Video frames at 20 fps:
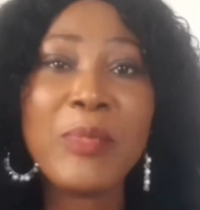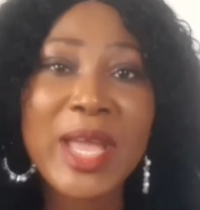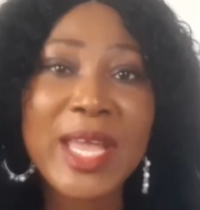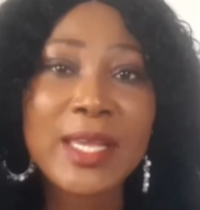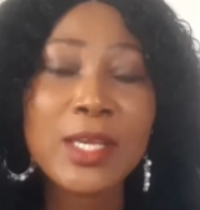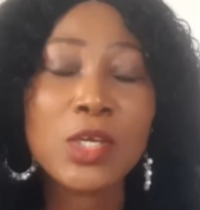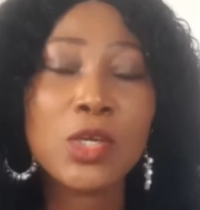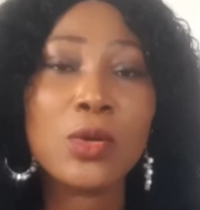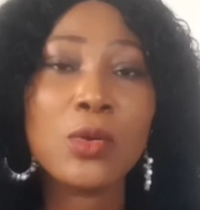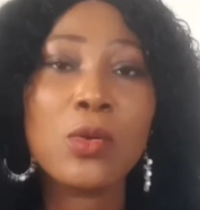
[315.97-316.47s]

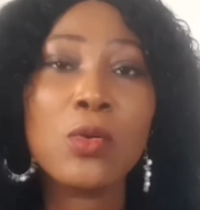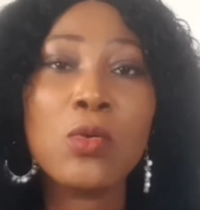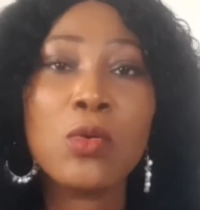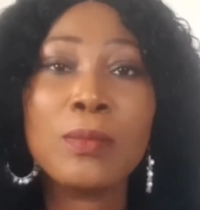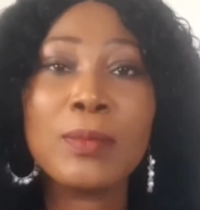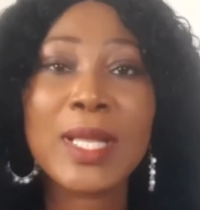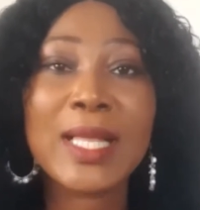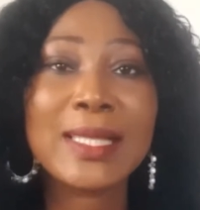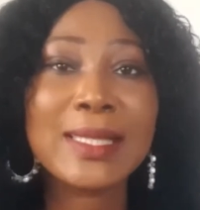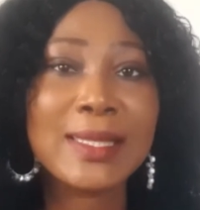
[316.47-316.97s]
make your
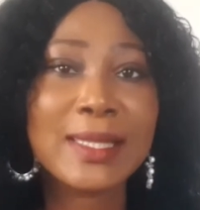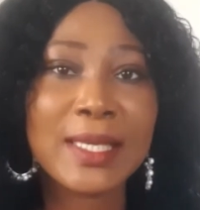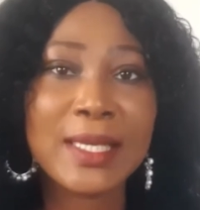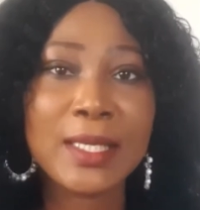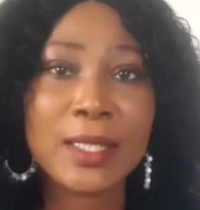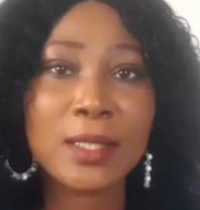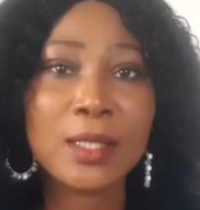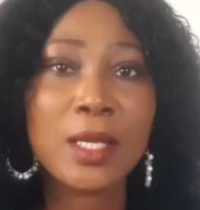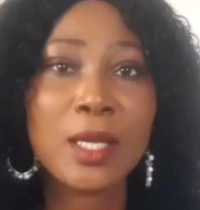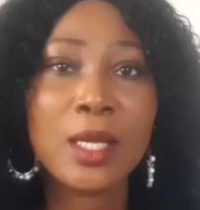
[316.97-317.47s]
home
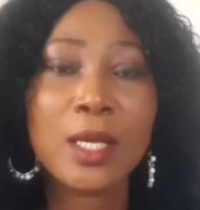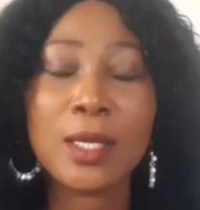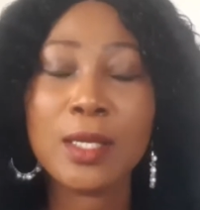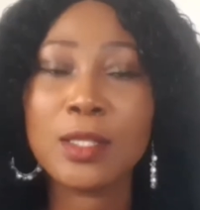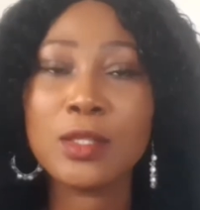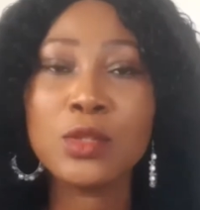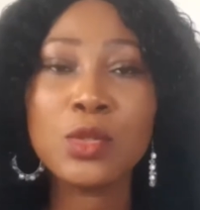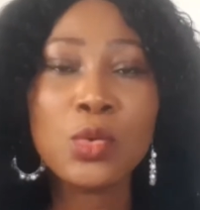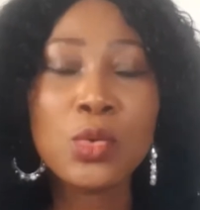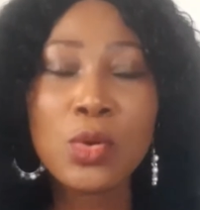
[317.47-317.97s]
clean
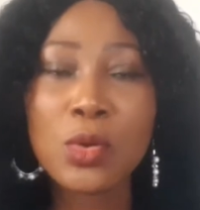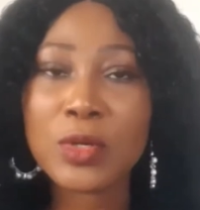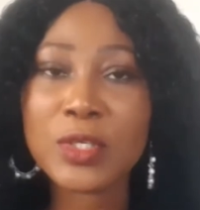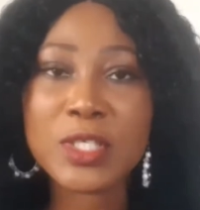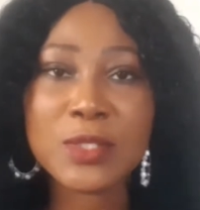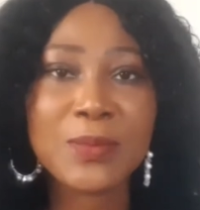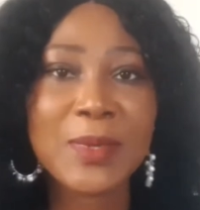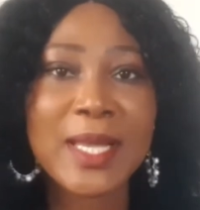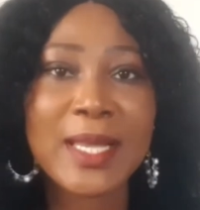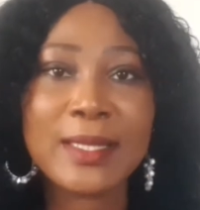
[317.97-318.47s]
no
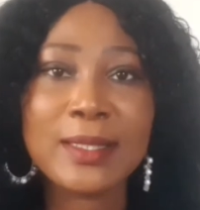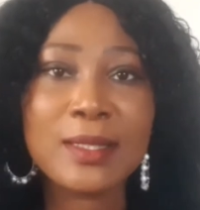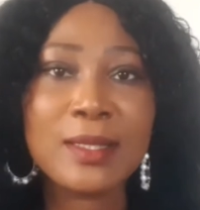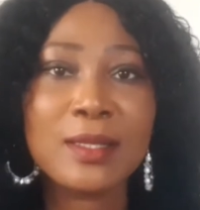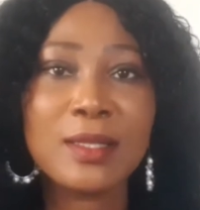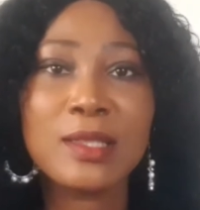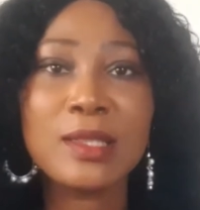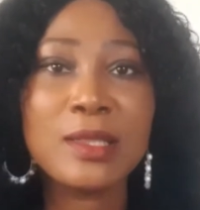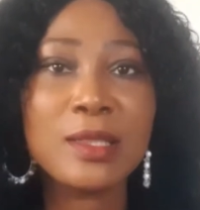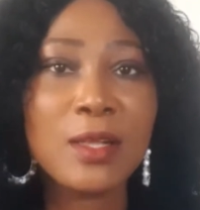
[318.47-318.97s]

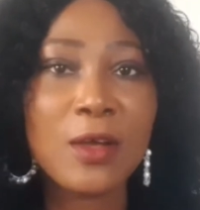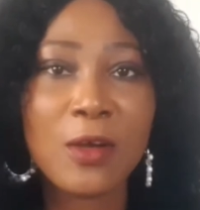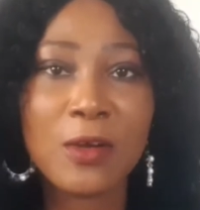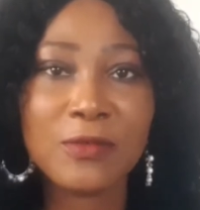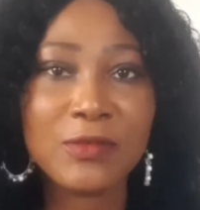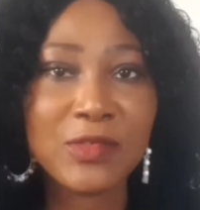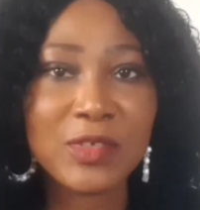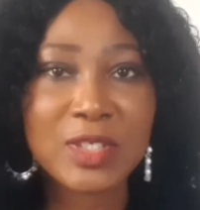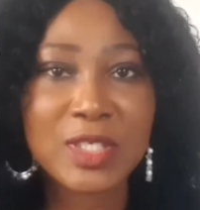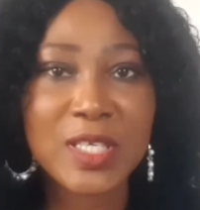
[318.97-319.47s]
husband
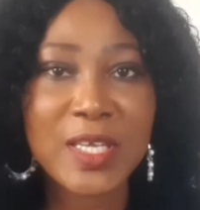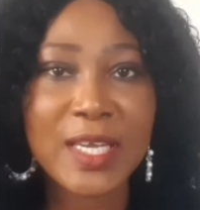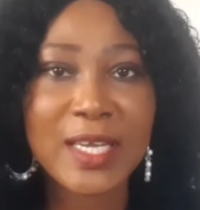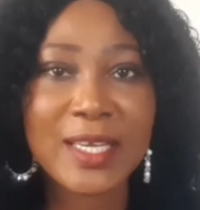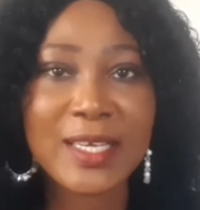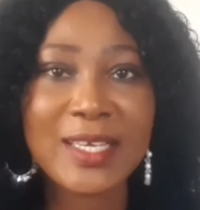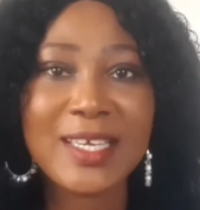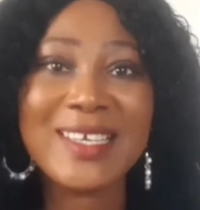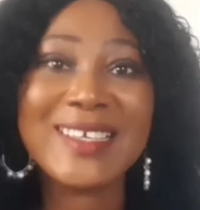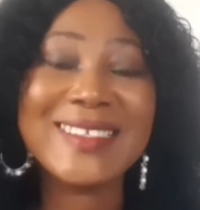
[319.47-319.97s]

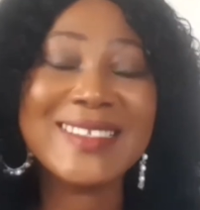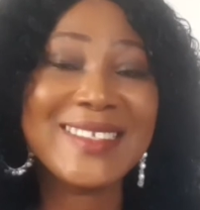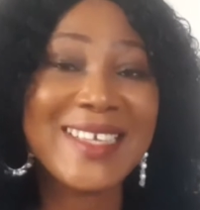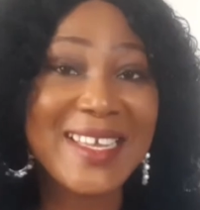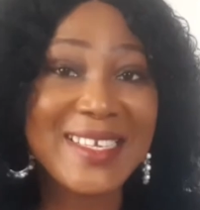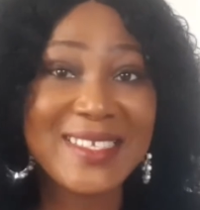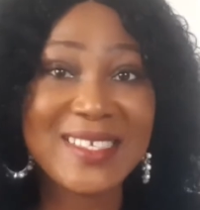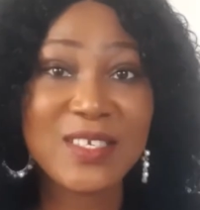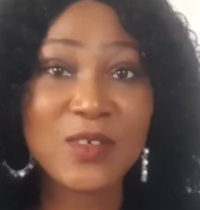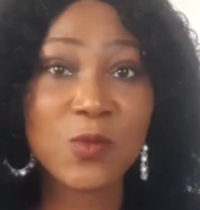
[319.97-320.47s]
loves a
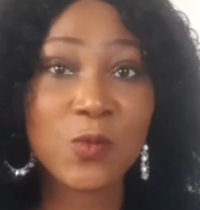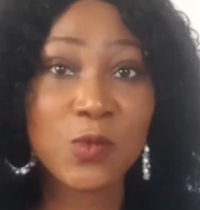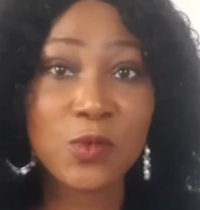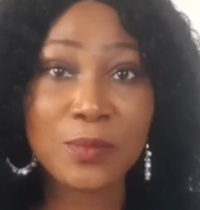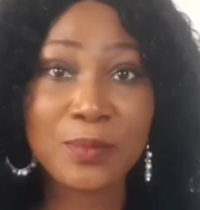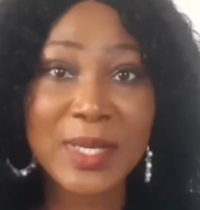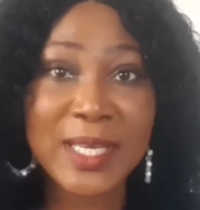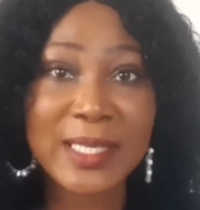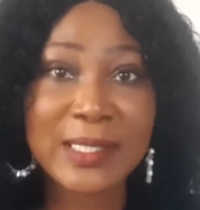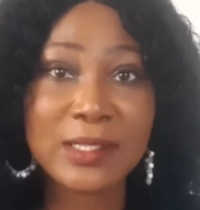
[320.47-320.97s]
dirty
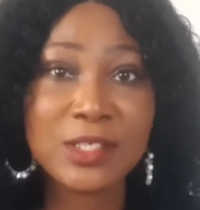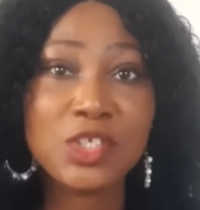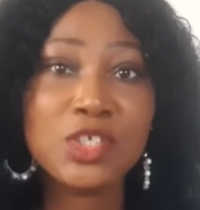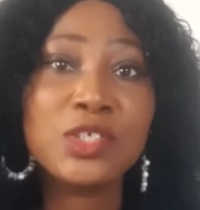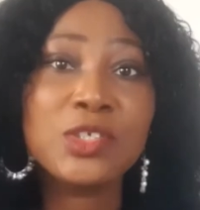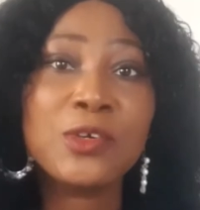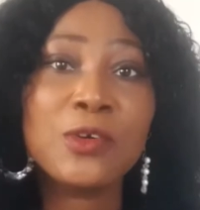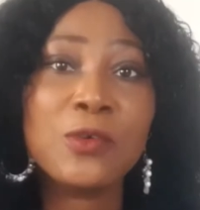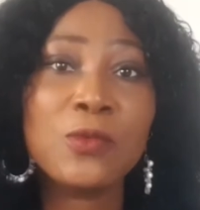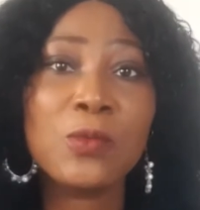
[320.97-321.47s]
woman
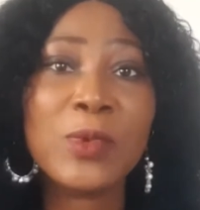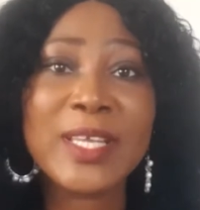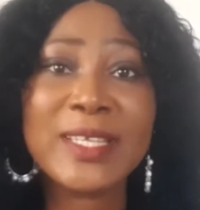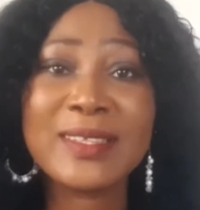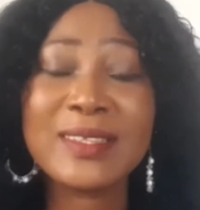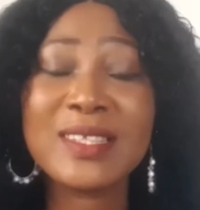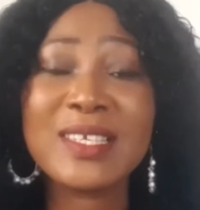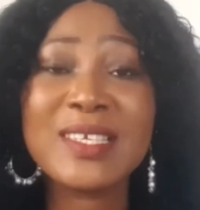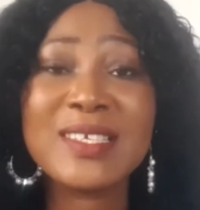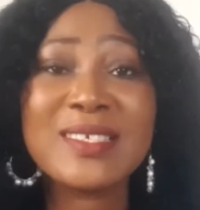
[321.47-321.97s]
you know
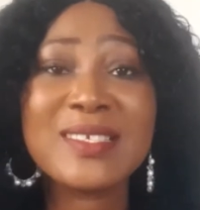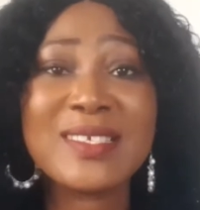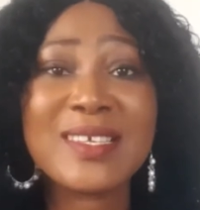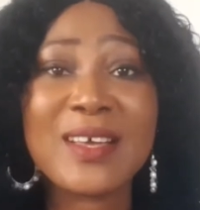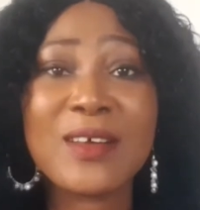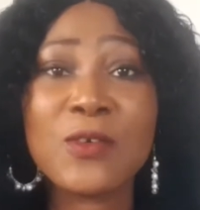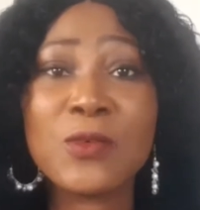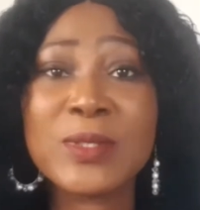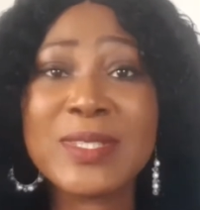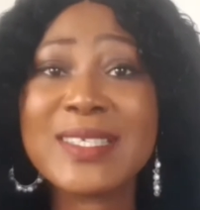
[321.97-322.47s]
when
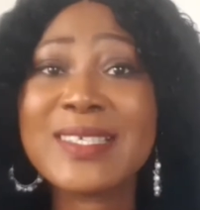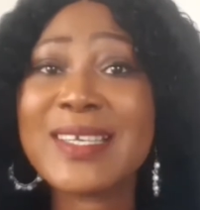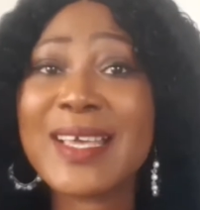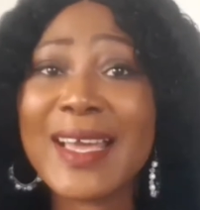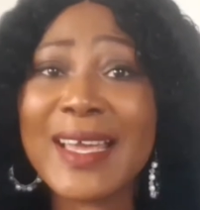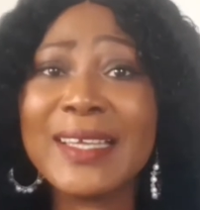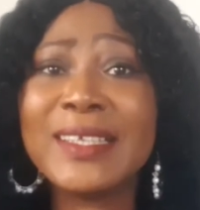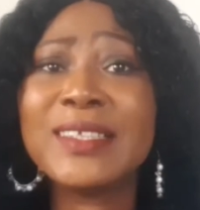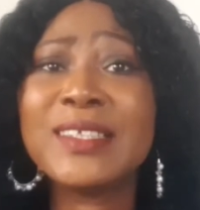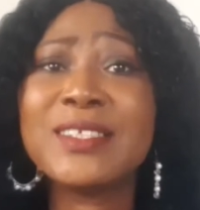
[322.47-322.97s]
things are
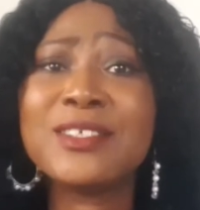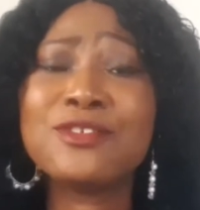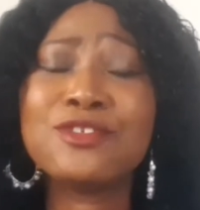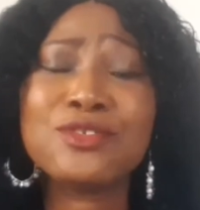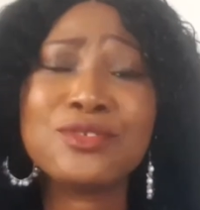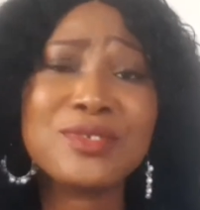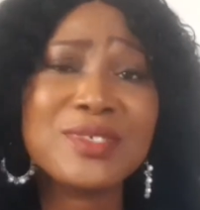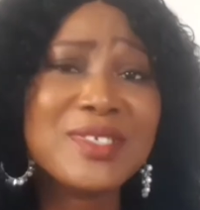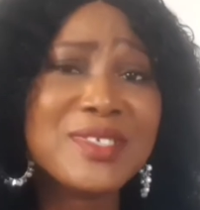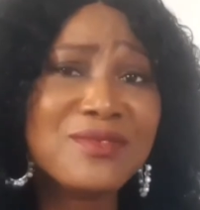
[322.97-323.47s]

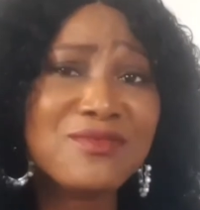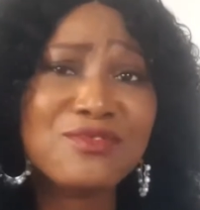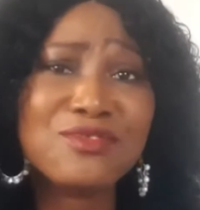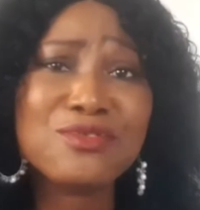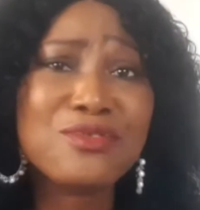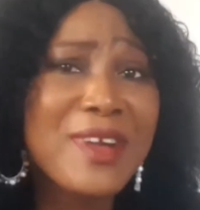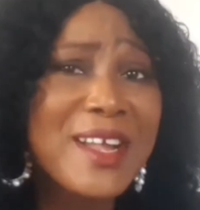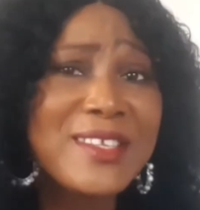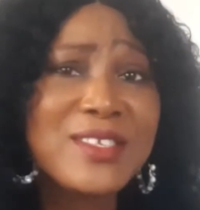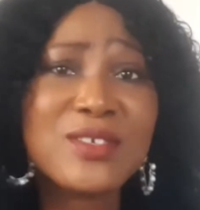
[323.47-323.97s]
untidy
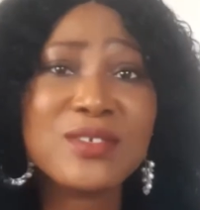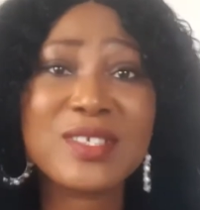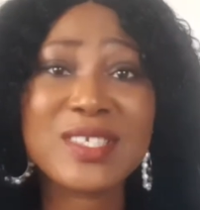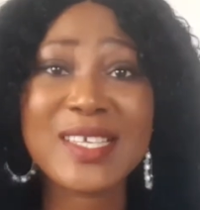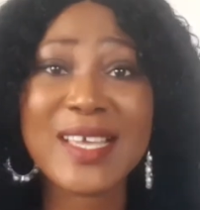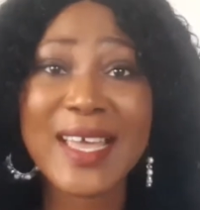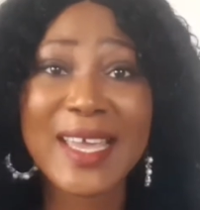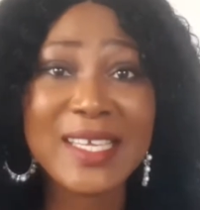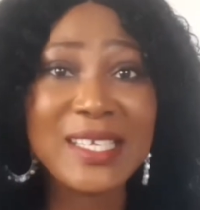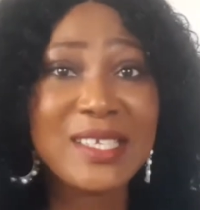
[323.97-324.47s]
try
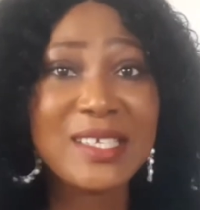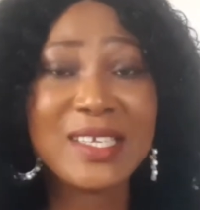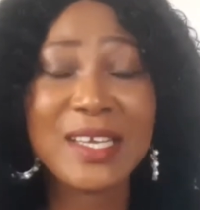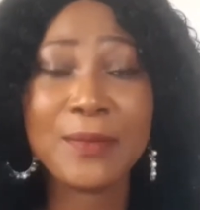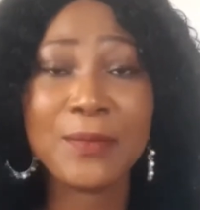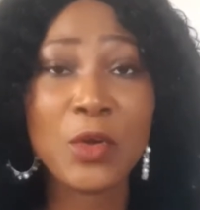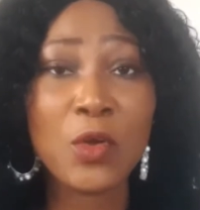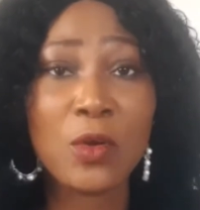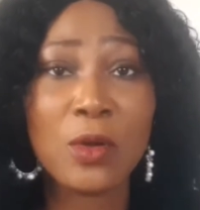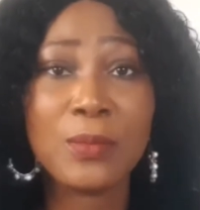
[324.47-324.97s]
to
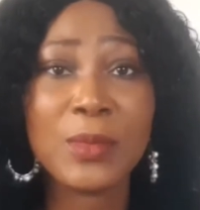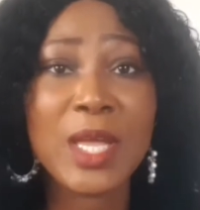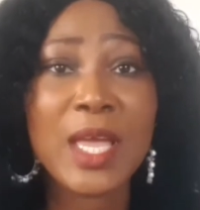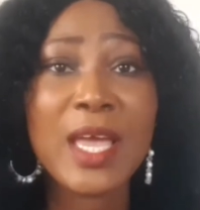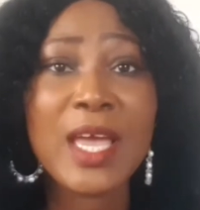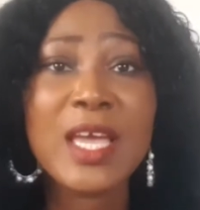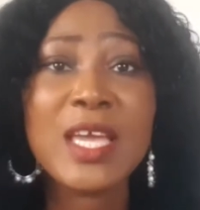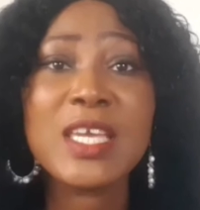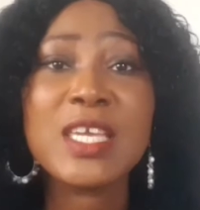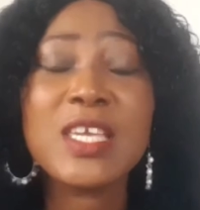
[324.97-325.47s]
tidy them
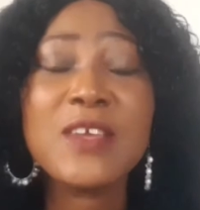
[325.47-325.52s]
up